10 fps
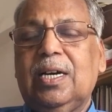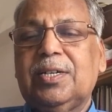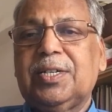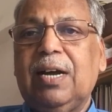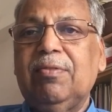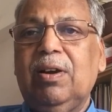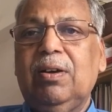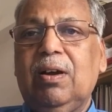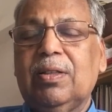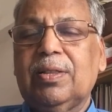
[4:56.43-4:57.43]

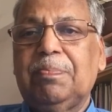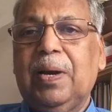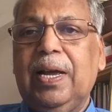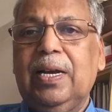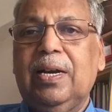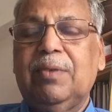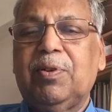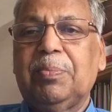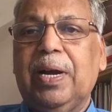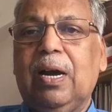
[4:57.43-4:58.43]
travel on the plane and
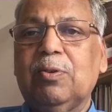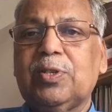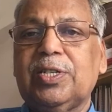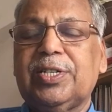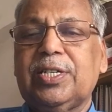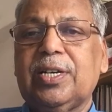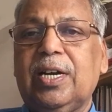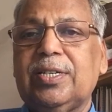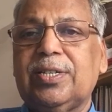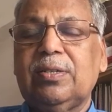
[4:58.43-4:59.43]
from my house,
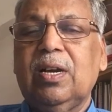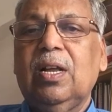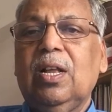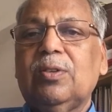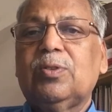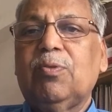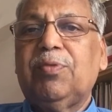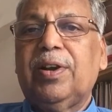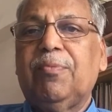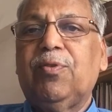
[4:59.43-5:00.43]
etc. So
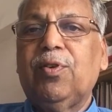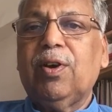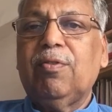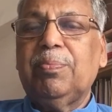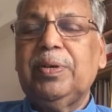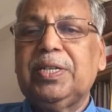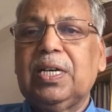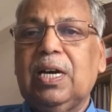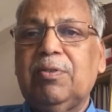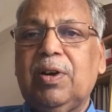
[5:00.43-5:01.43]
for a 4-hour
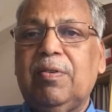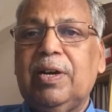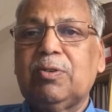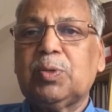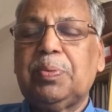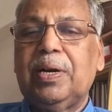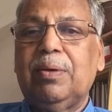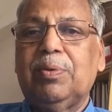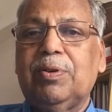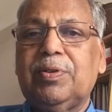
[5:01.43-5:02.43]
meeting, I would have had to spend
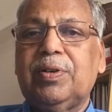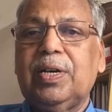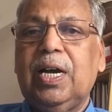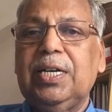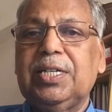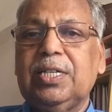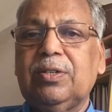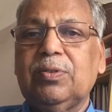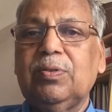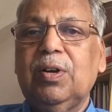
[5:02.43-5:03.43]
about 18
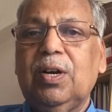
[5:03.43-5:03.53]
to